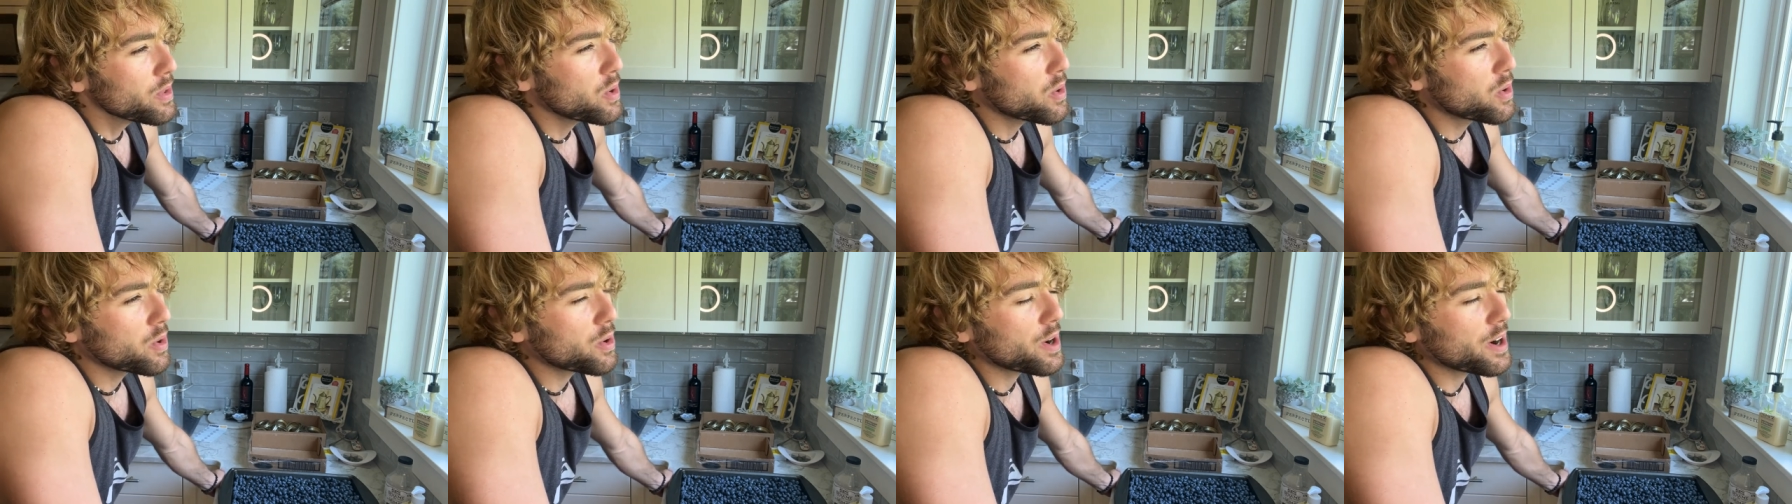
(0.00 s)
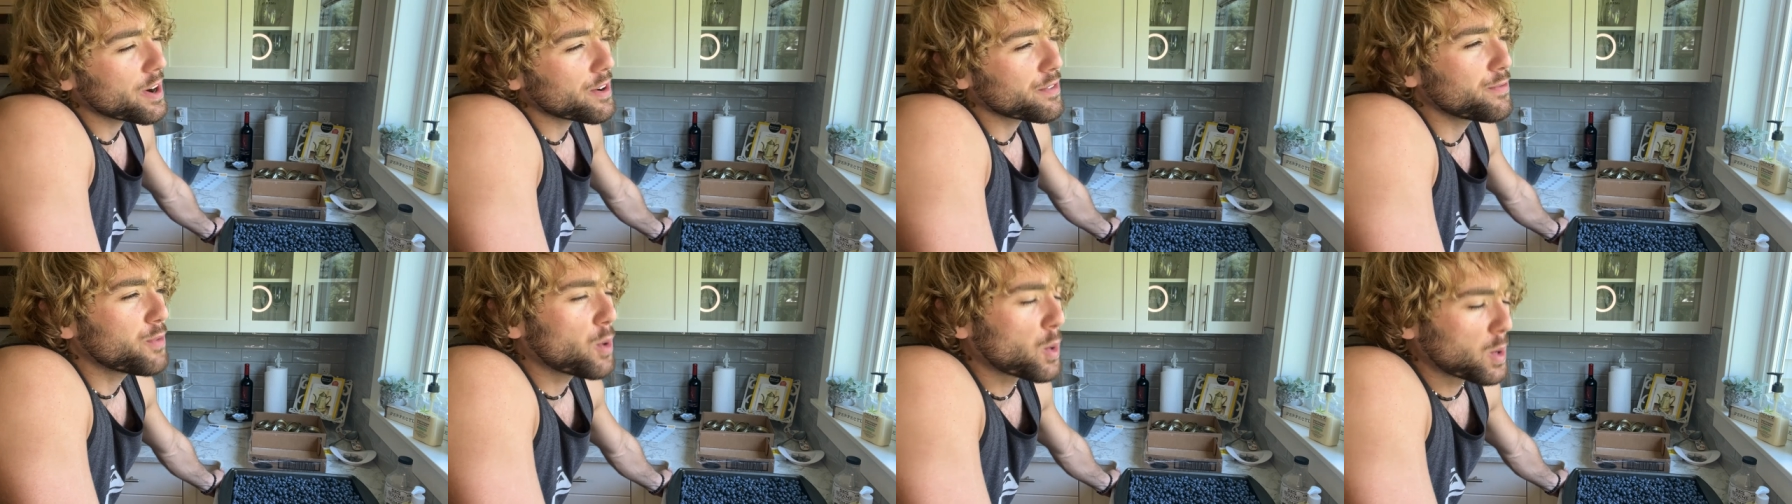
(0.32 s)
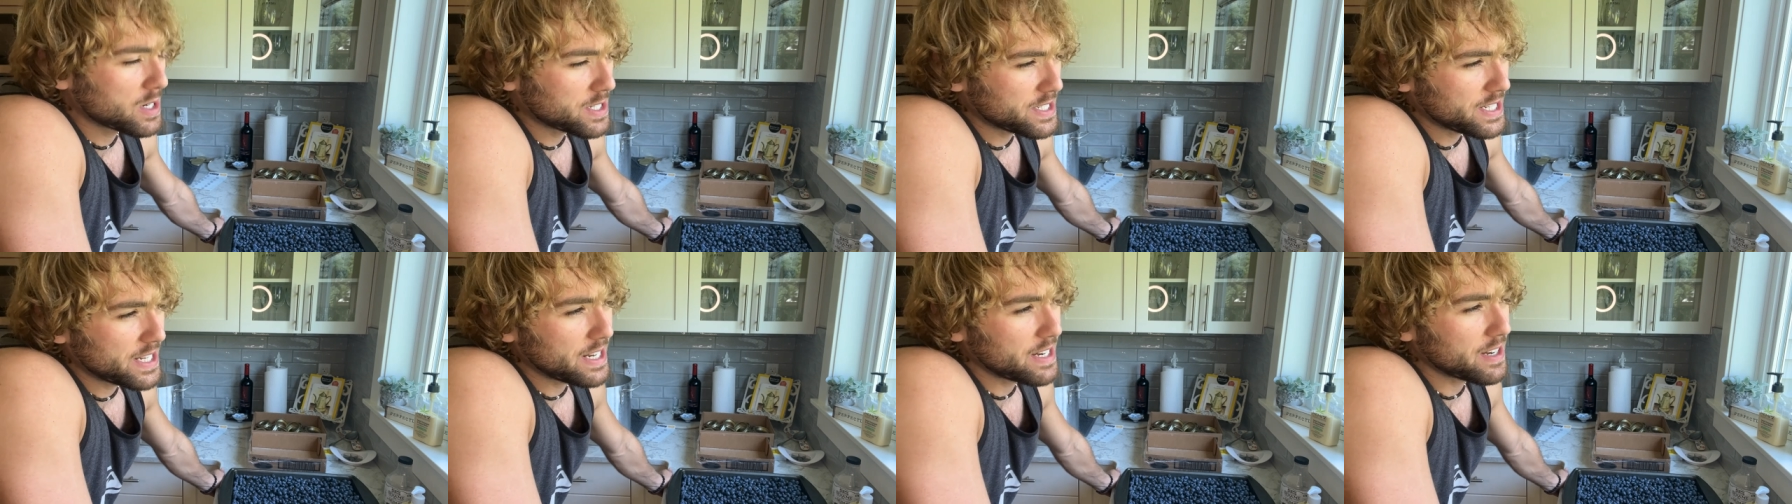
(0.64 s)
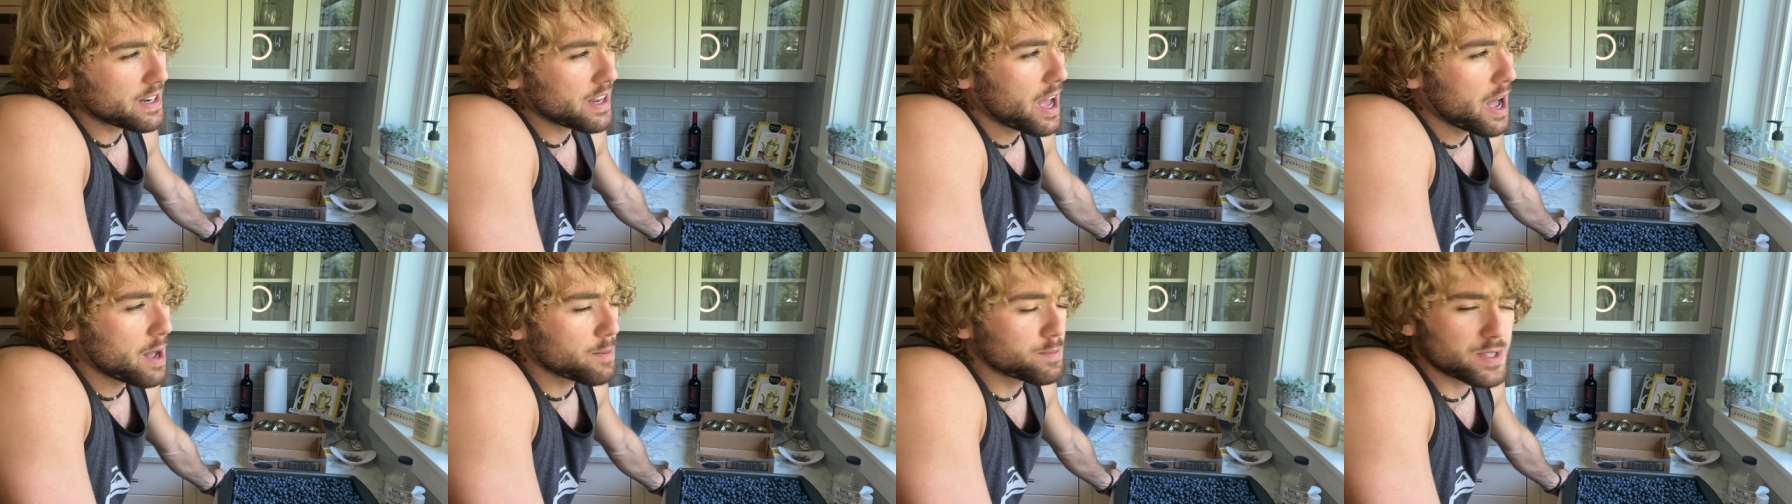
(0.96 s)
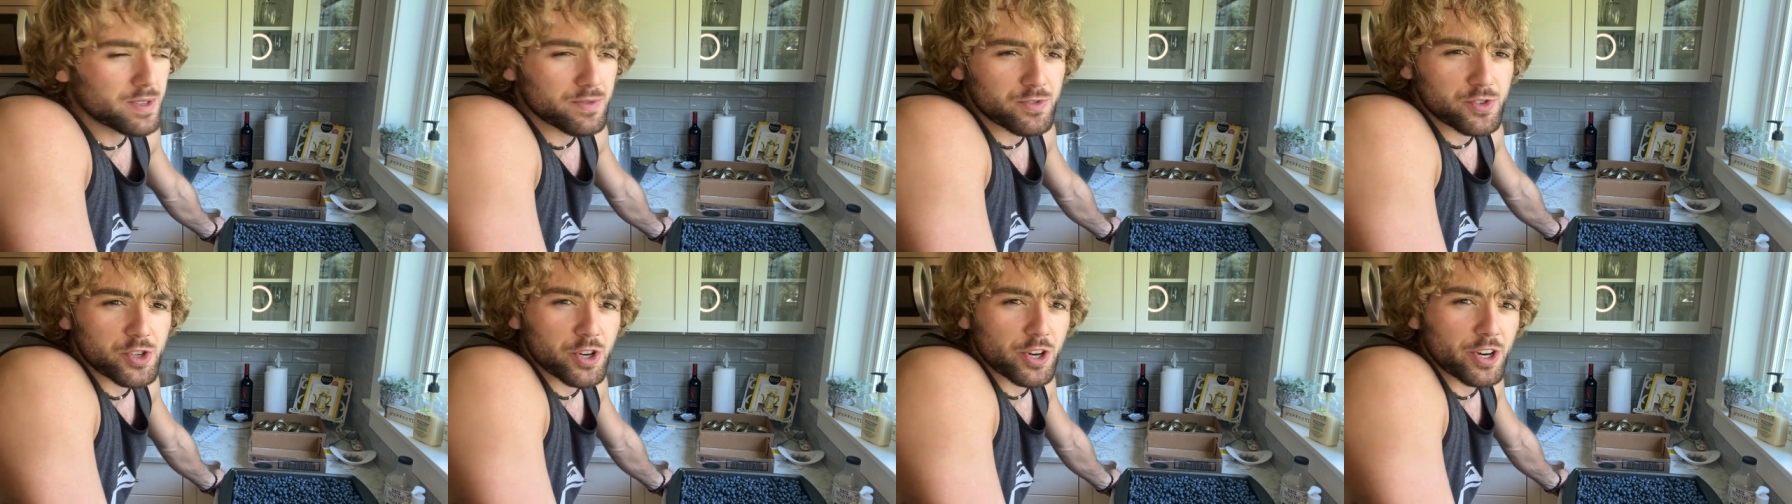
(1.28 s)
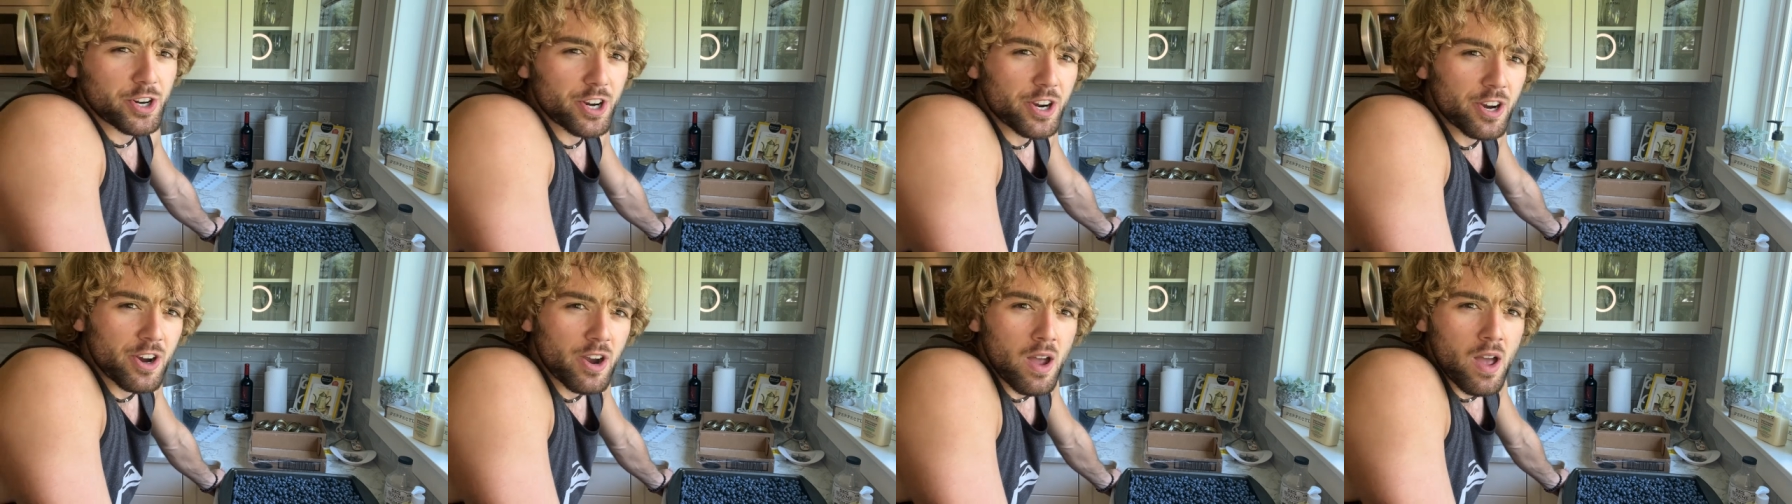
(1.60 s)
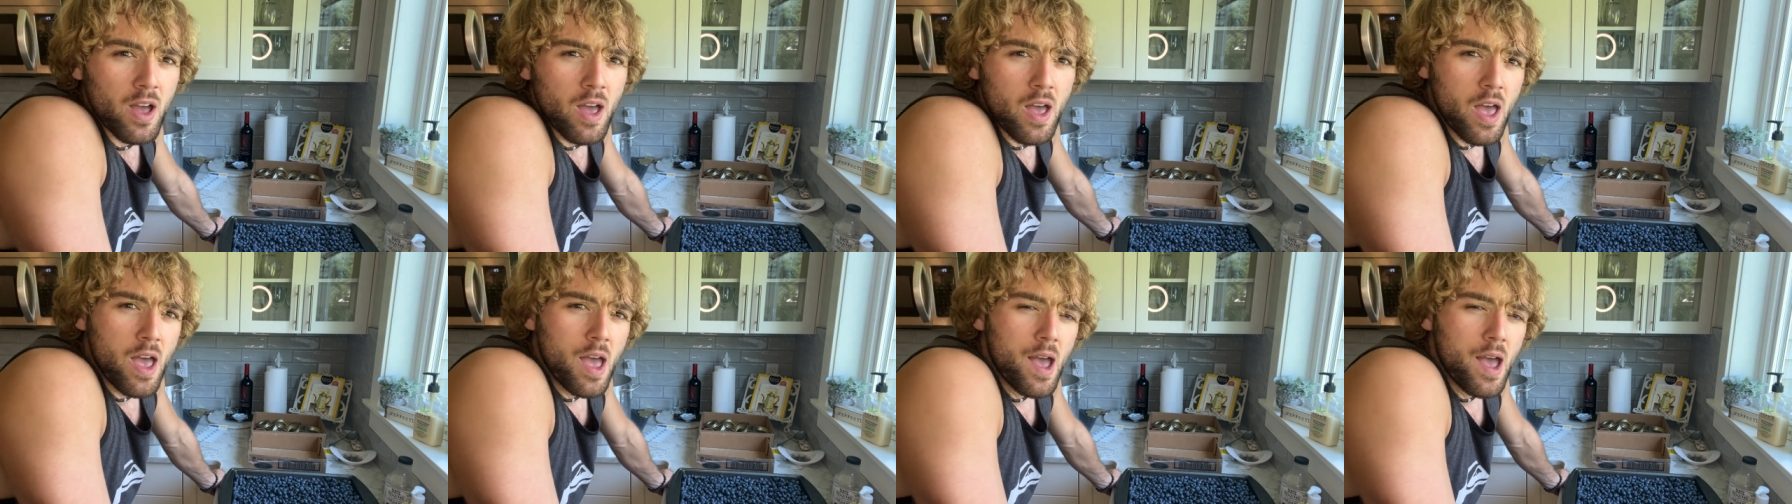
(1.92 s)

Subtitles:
or 14 cups of sugar.